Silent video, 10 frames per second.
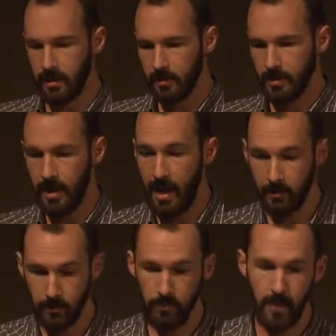it.
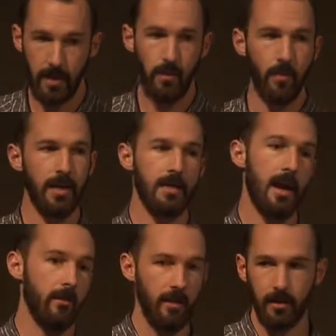And maybe we need to
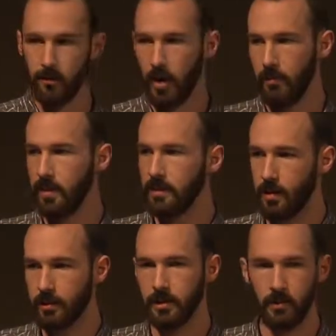have hidden properties
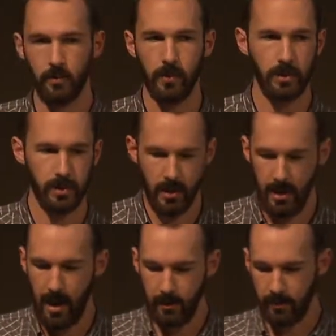also, which
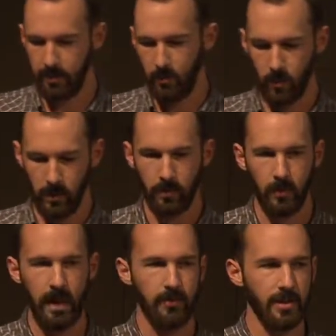I think we'll,
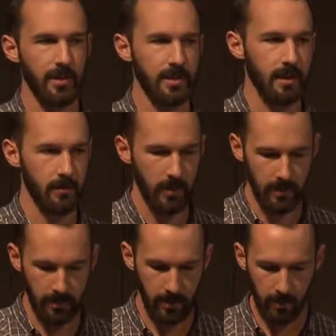we'll have some discussion
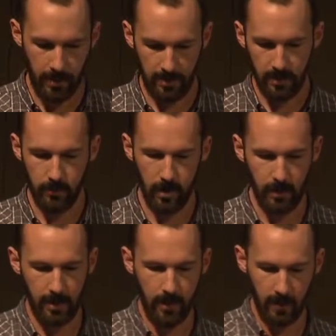within the Glance
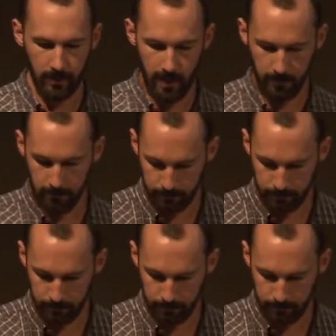community about that.